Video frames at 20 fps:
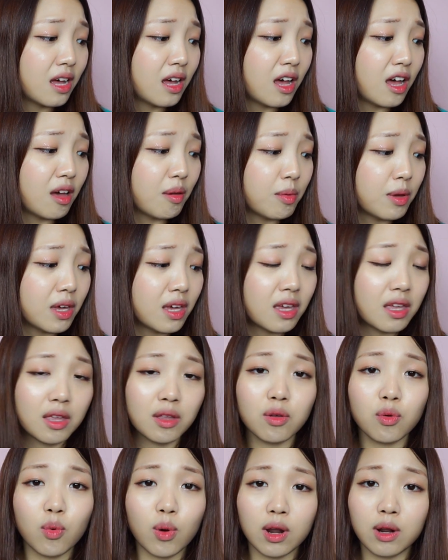I mean,
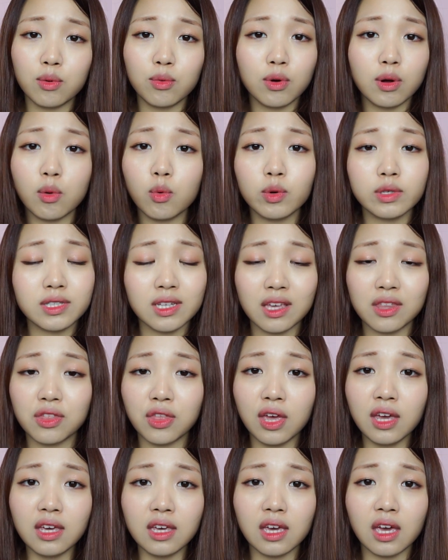what was I
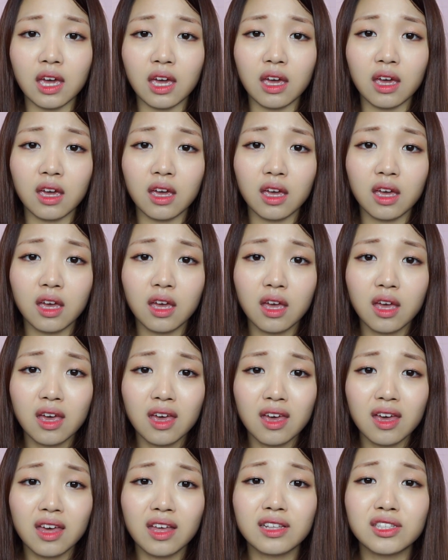thinking?
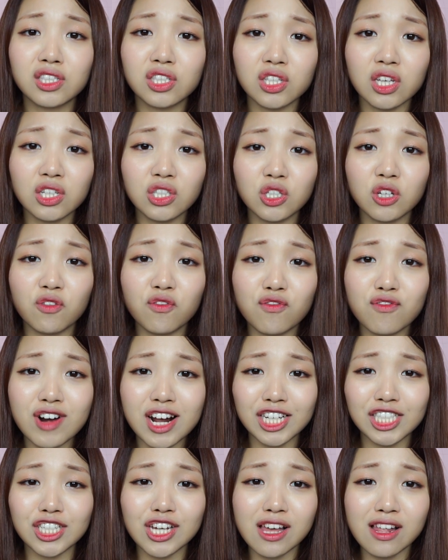It's such a
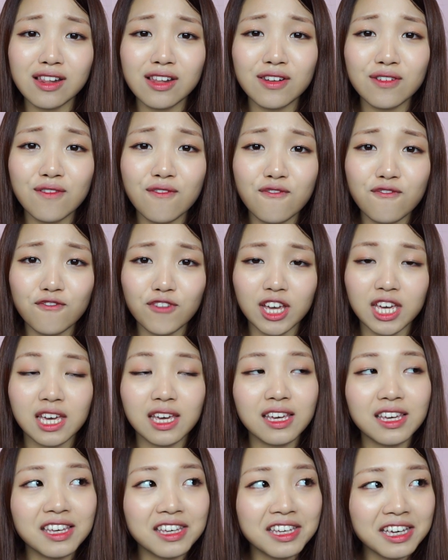fragile little
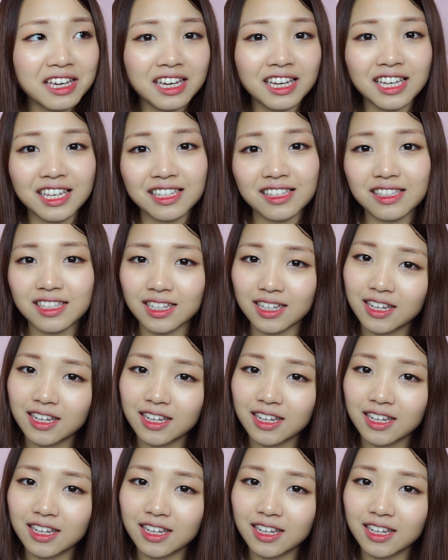freaking kid.